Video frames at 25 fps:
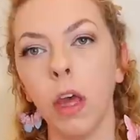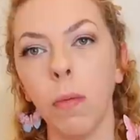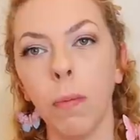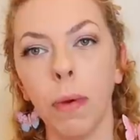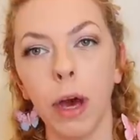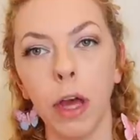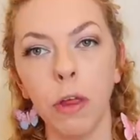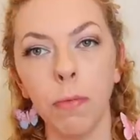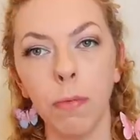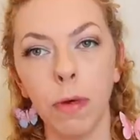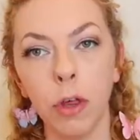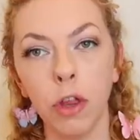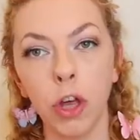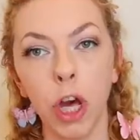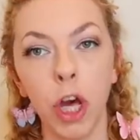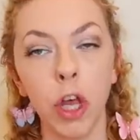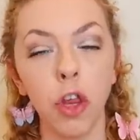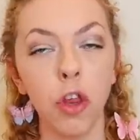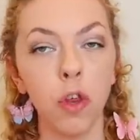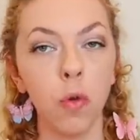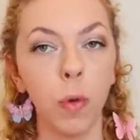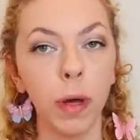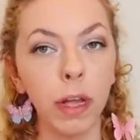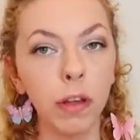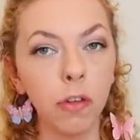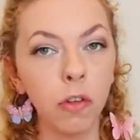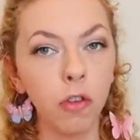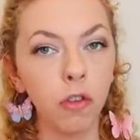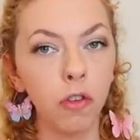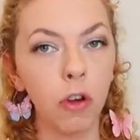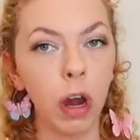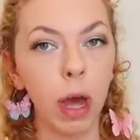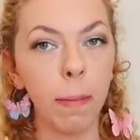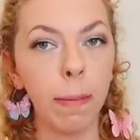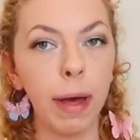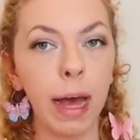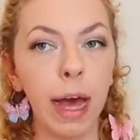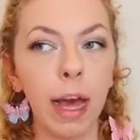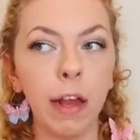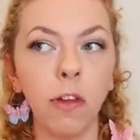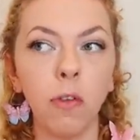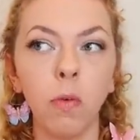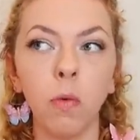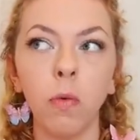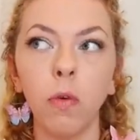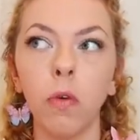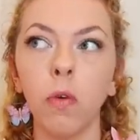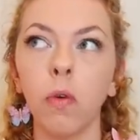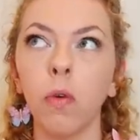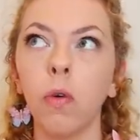You might be changing your Instagram
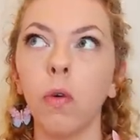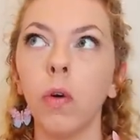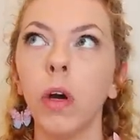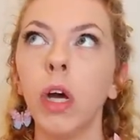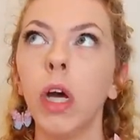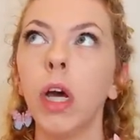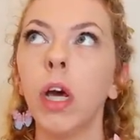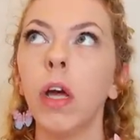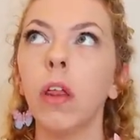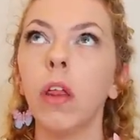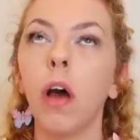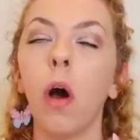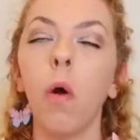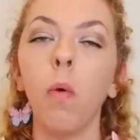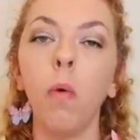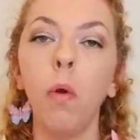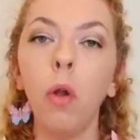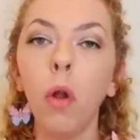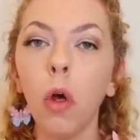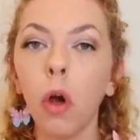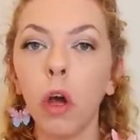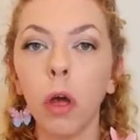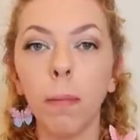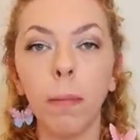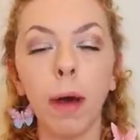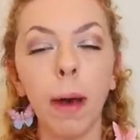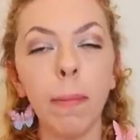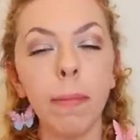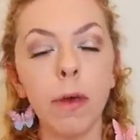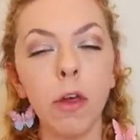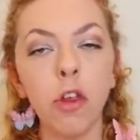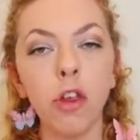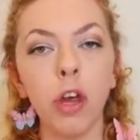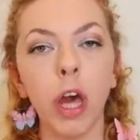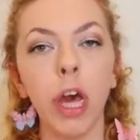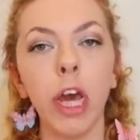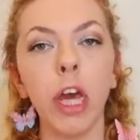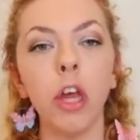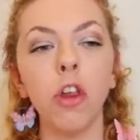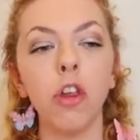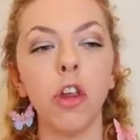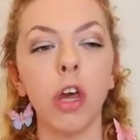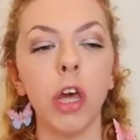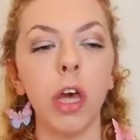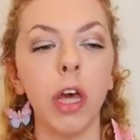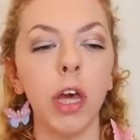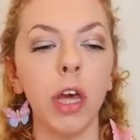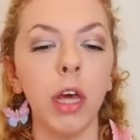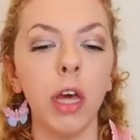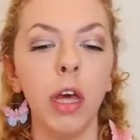handle, your whole look might be
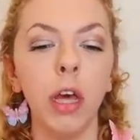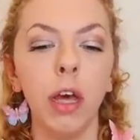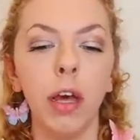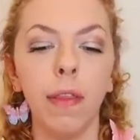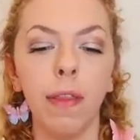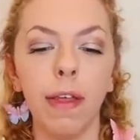changing.